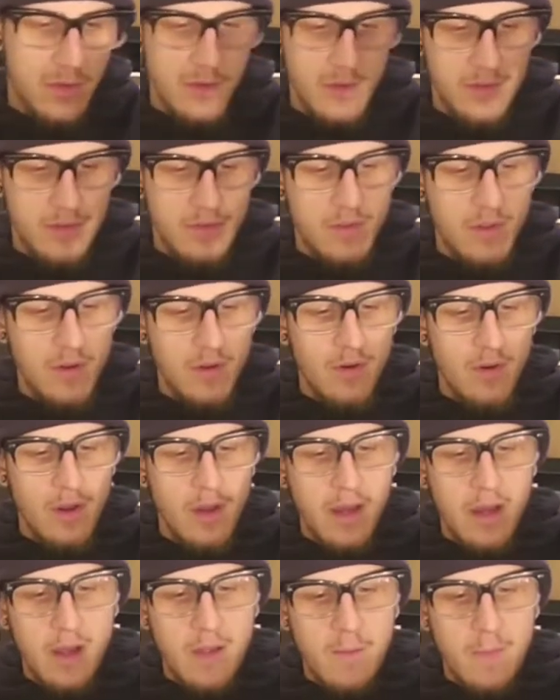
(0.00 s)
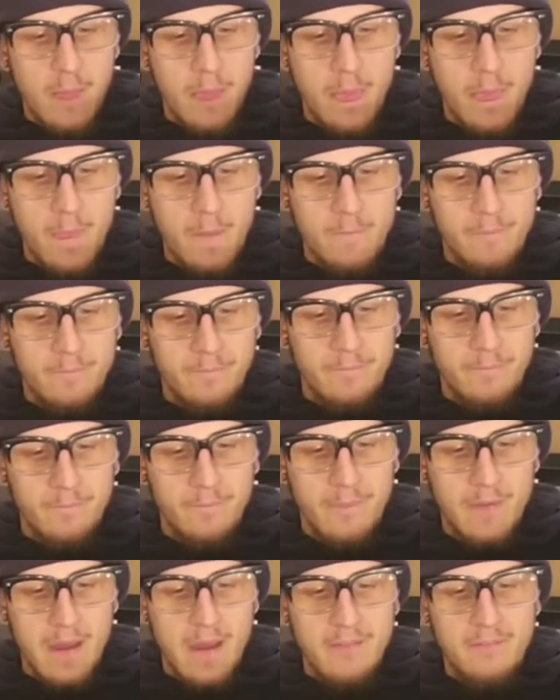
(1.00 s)
So,
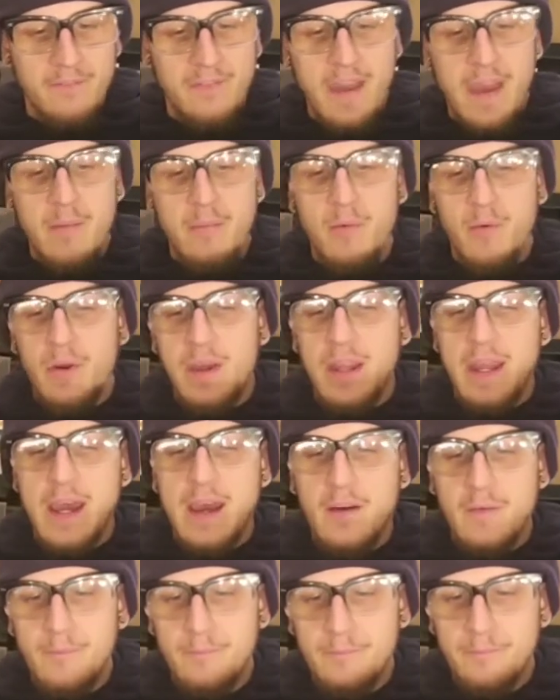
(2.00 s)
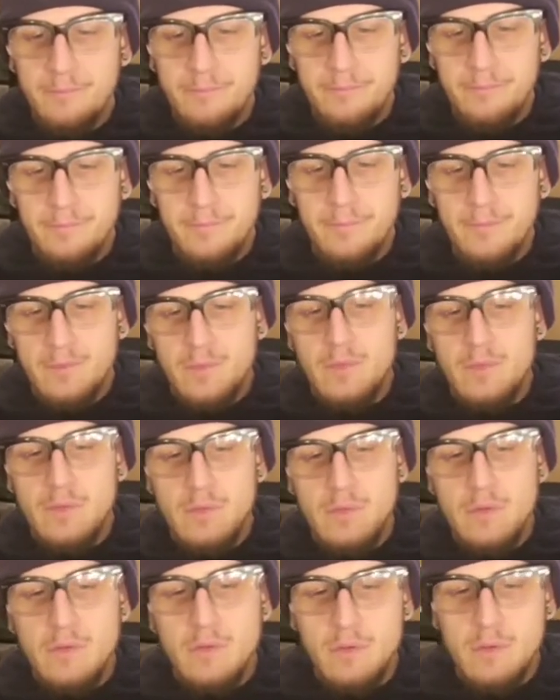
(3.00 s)
I'm fanboying out.
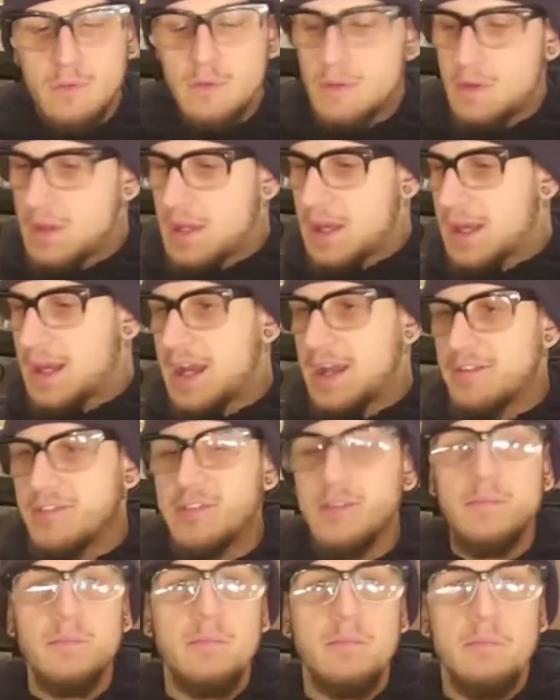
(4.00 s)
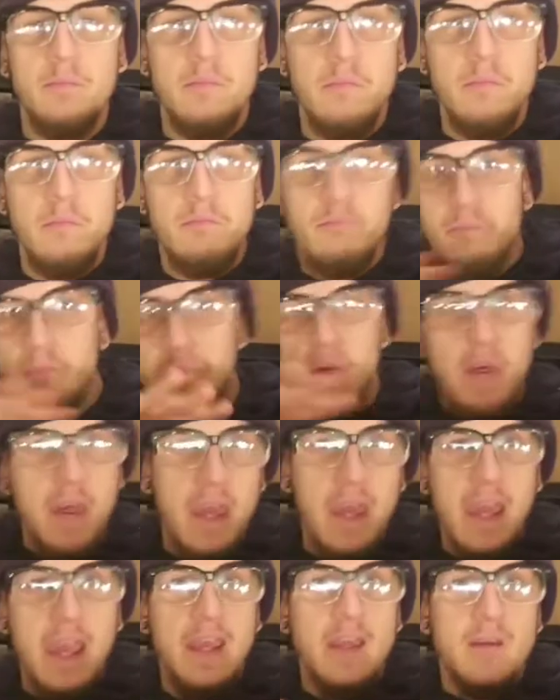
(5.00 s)
I got some
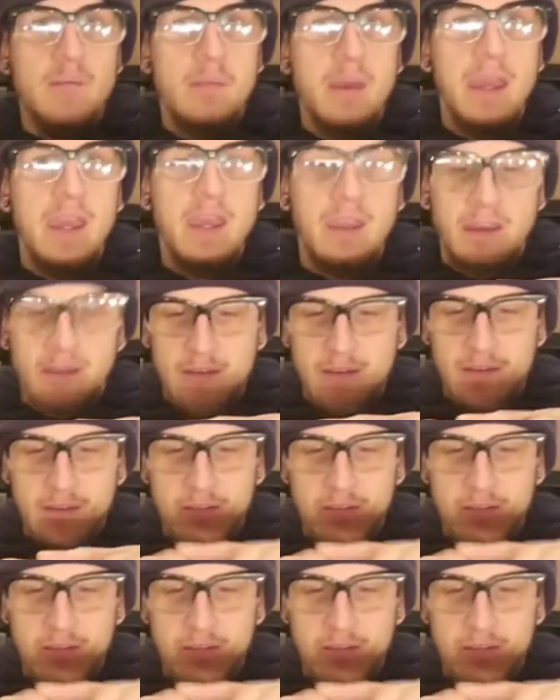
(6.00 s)
anime